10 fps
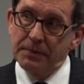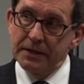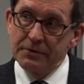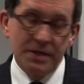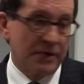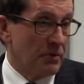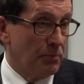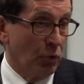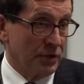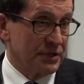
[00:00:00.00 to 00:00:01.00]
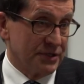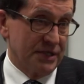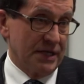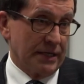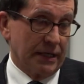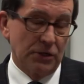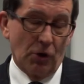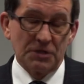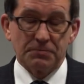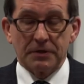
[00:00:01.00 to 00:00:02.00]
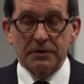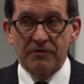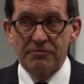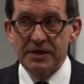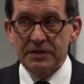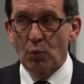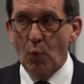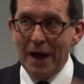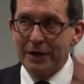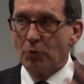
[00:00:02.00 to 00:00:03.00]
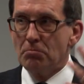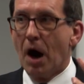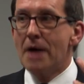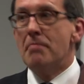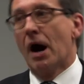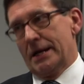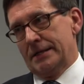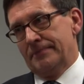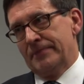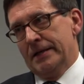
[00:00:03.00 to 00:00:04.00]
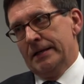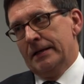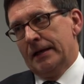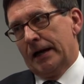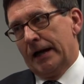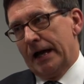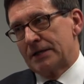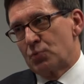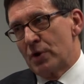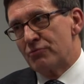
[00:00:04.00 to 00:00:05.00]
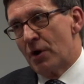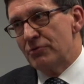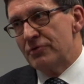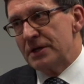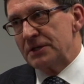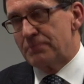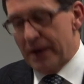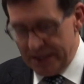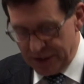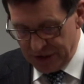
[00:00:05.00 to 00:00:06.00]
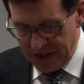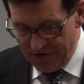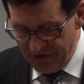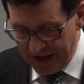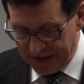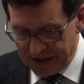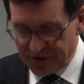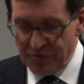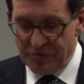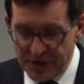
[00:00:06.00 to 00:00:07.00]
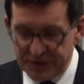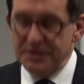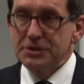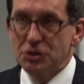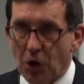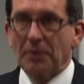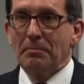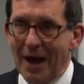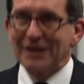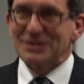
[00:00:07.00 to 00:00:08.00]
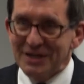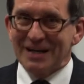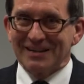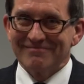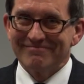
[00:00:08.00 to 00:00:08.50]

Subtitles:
Peter, in that report to see an acknowledgement of a thing that weighed on my mind as we wrote these pages, and that is that this is not a panacea.